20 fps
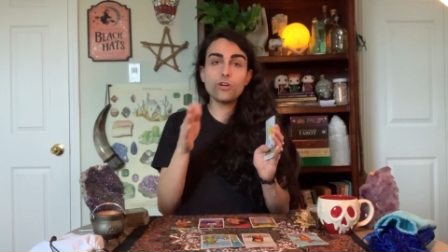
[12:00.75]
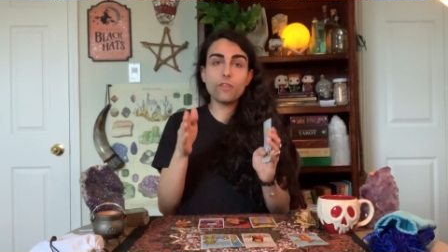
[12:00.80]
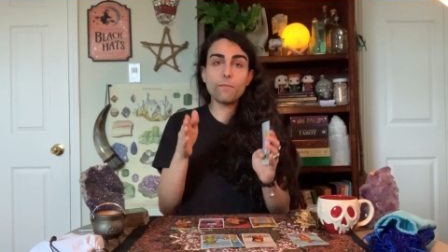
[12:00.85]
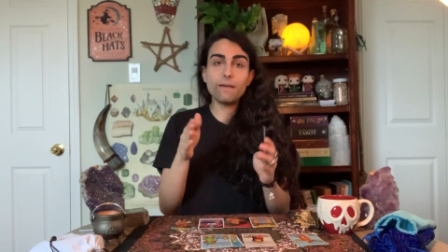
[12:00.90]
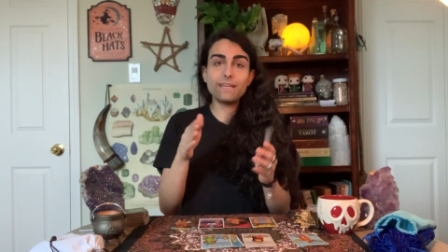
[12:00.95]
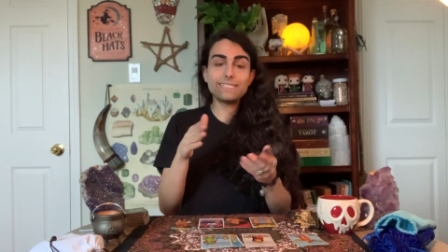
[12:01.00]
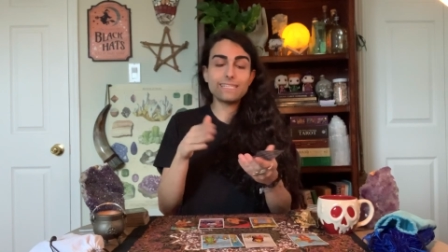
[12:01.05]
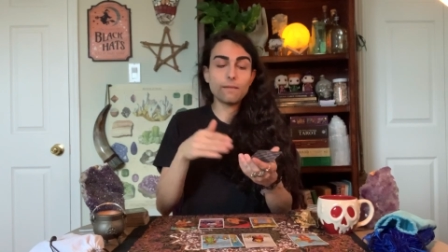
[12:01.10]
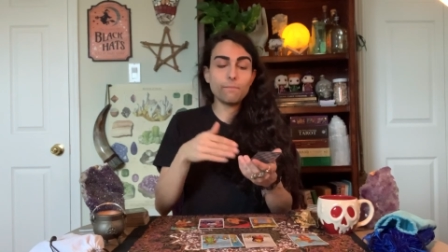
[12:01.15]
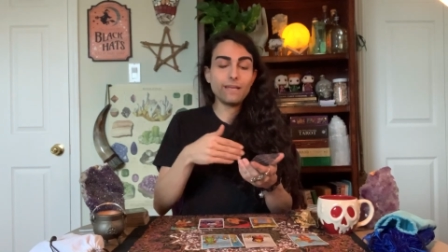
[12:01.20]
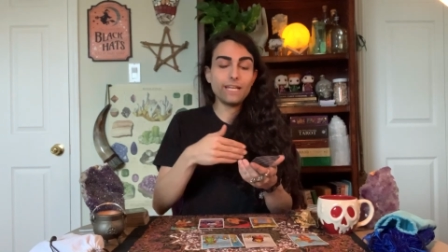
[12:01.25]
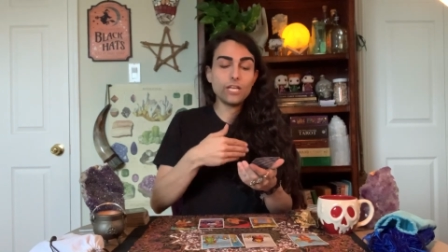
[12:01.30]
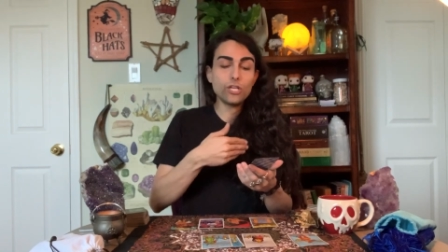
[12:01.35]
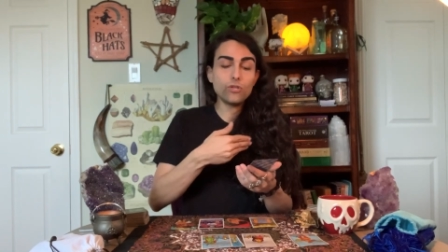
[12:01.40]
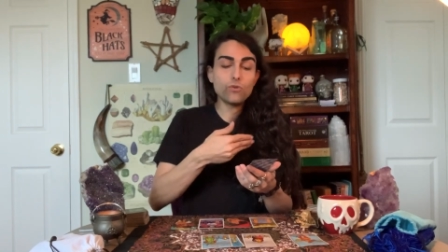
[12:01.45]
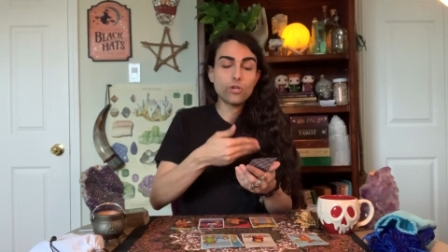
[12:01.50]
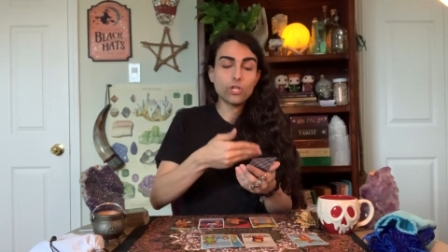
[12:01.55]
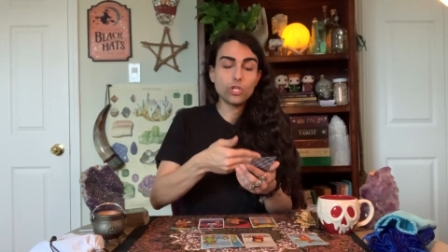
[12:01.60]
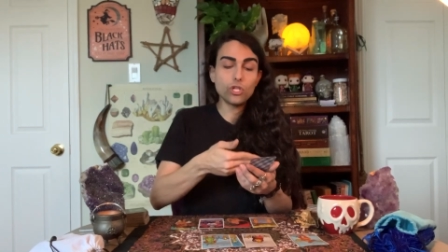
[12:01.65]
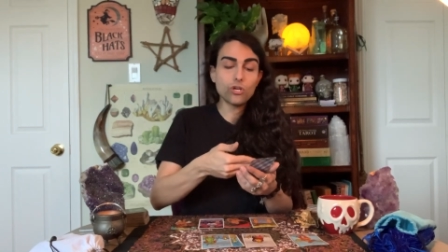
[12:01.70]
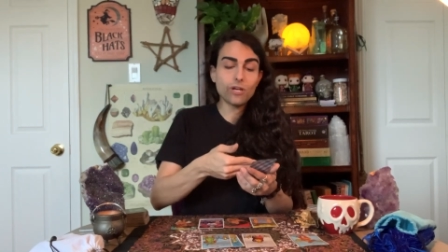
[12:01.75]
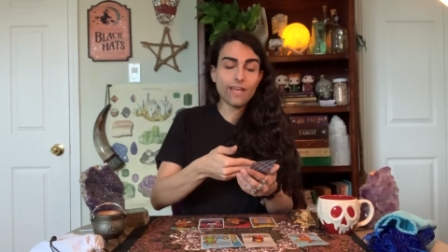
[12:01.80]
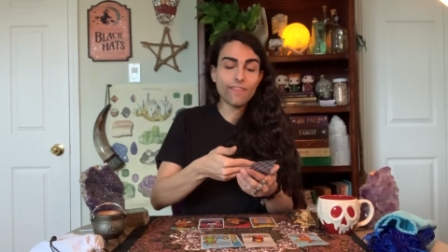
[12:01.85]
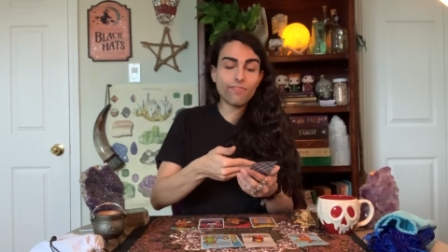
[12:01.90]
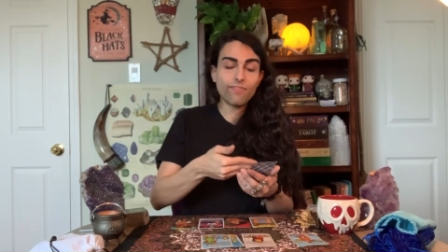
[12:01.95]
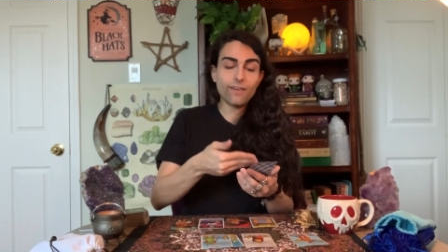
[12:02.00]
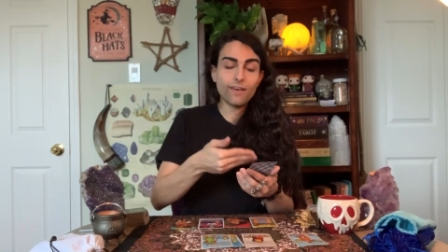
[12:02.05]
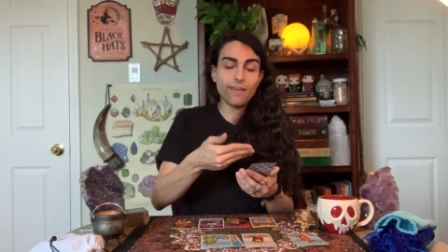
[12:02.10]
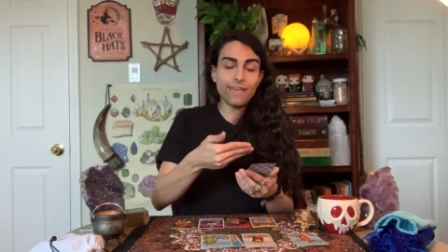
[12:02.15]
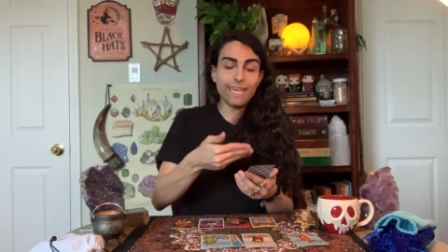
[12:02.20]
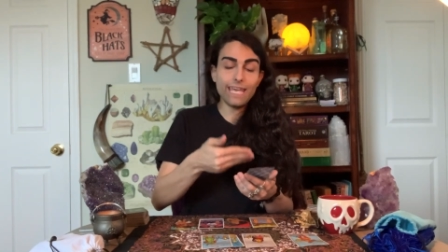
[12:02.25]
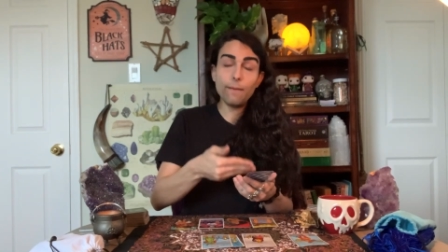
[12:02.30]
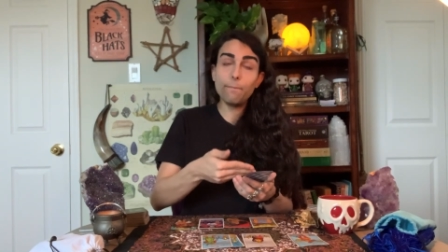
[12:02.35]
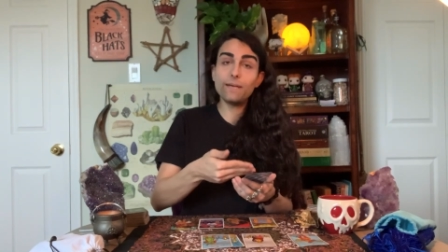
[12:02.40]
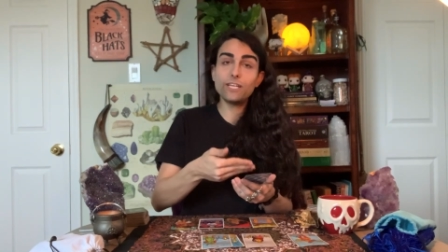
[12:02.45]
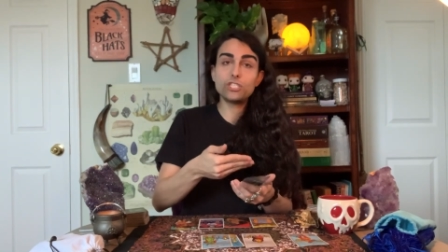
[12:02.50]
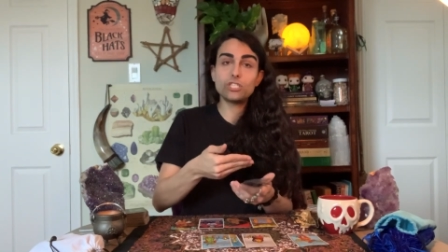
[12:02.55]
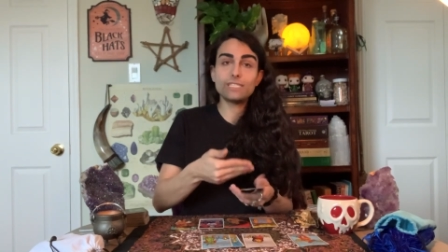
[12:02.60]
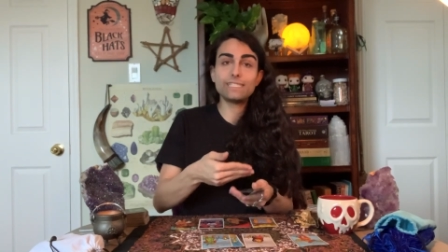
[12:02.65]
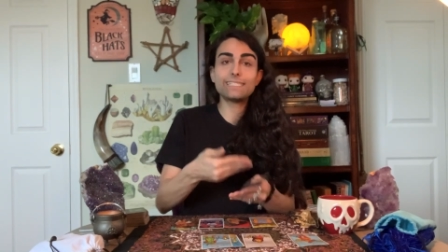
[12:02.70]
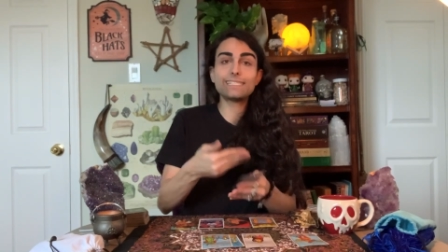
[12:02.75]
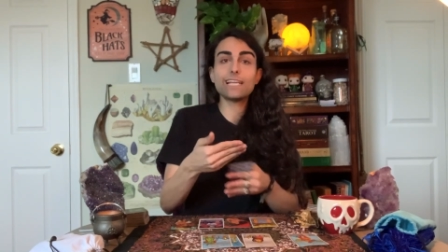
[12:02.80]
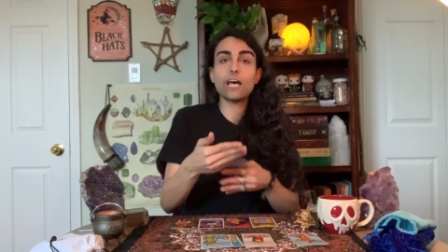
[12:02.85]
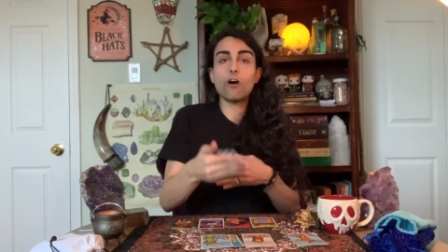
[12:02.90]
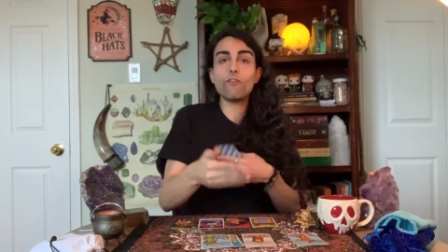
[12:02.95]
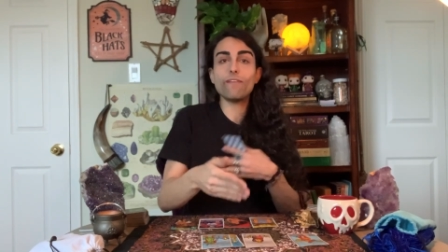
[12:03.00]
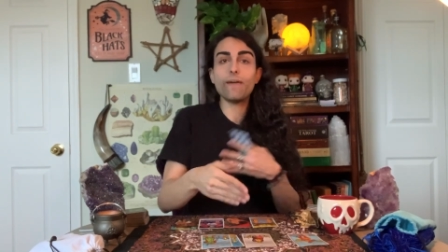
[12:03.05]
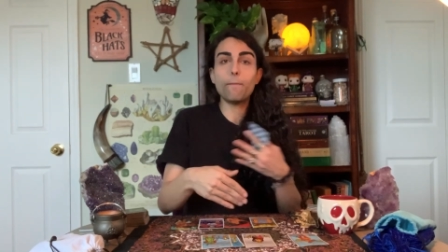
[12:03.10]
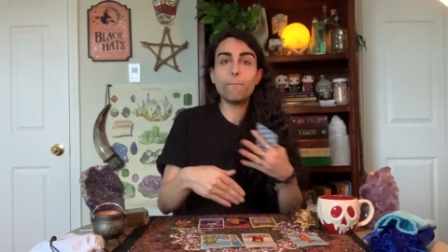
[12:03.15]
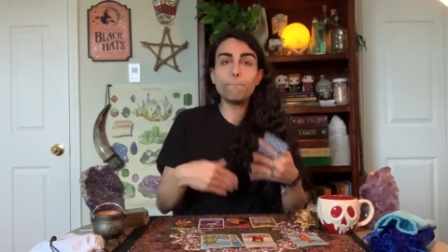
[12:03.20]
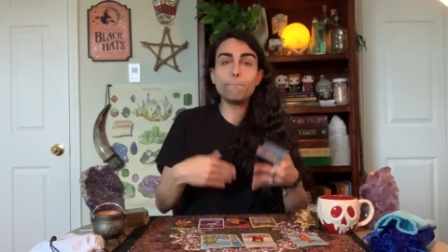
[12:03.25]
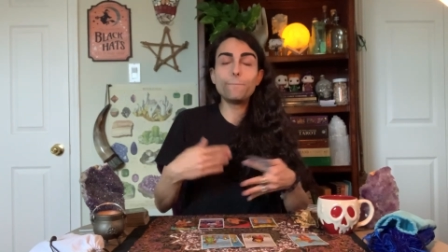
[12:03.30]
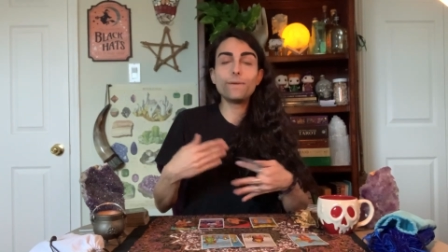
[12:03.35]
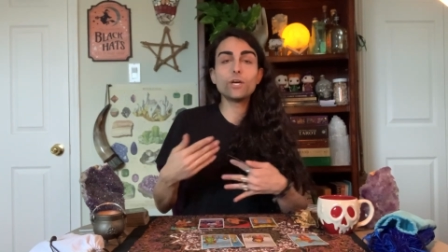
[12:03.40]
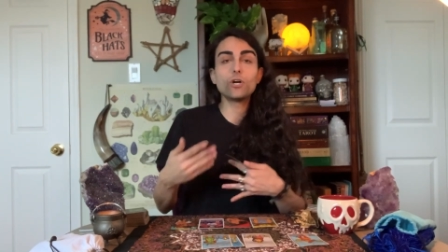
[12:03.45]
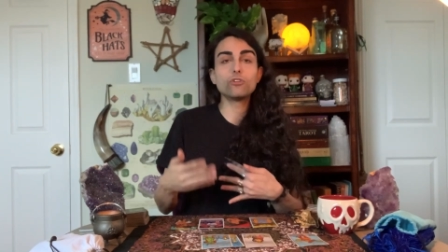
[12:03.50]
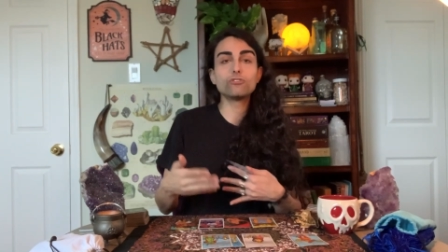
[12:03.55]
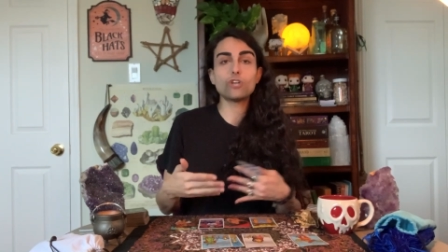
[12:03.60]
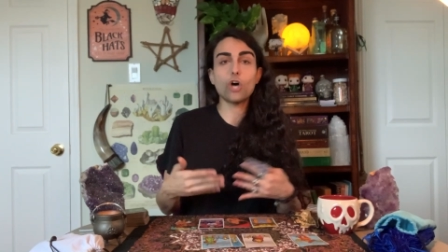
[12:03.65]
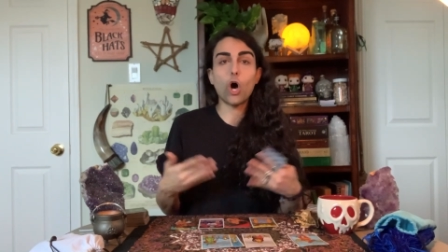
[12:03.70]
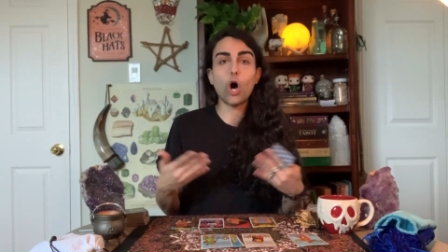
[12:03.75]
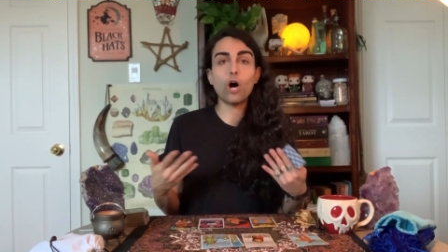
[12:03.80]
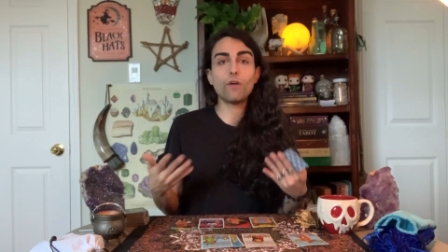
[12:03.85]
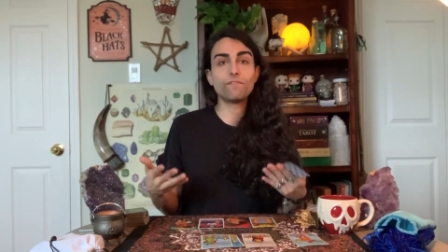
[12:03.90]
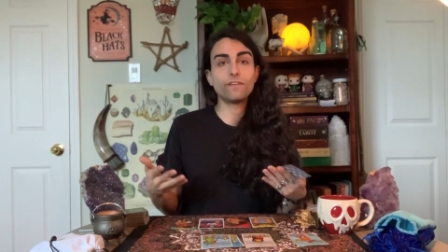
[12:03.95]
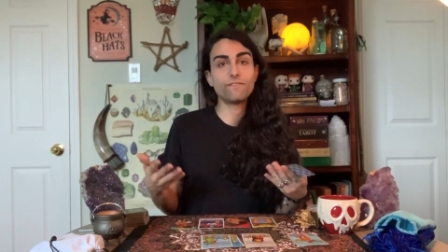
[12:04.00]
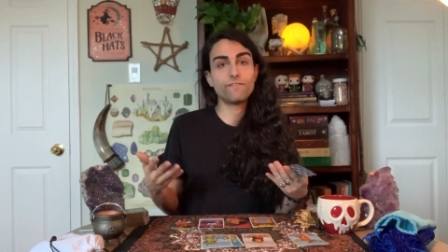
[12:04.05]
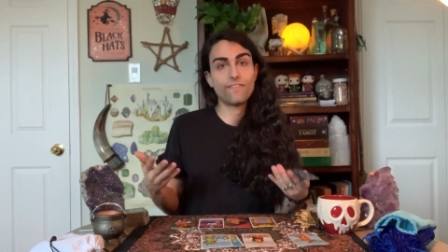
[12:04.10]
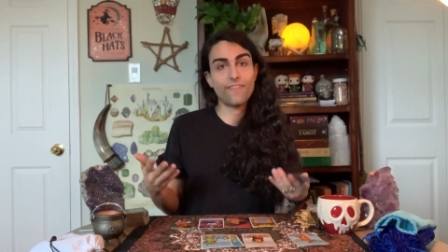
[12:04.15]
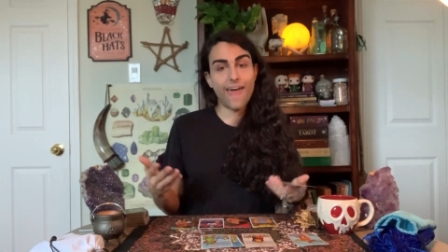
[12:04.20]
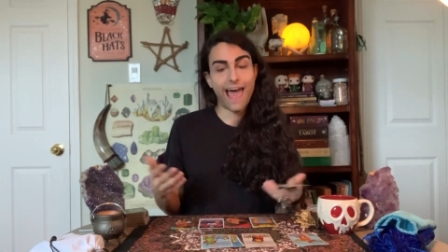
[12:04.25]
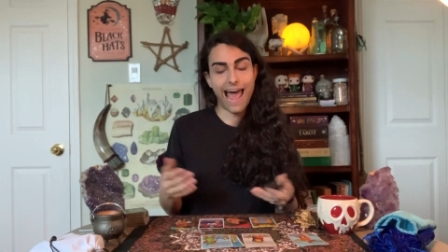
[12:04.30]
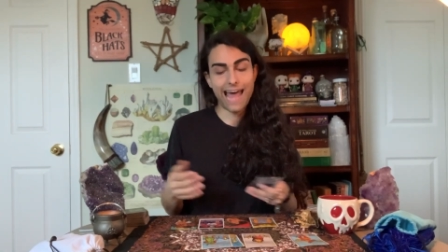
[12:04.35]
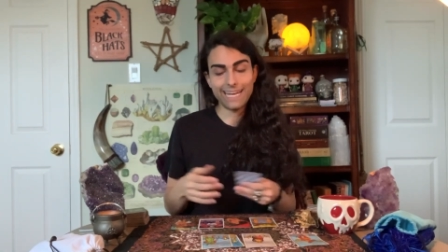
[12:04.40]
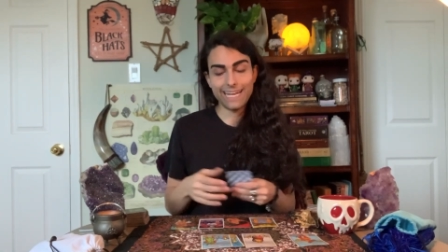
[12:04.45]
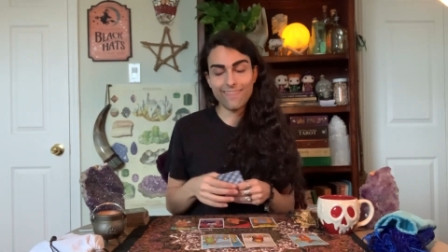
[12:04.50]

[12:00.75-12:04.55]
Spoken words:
the basic meaning, you can look at the image itself and build off of that.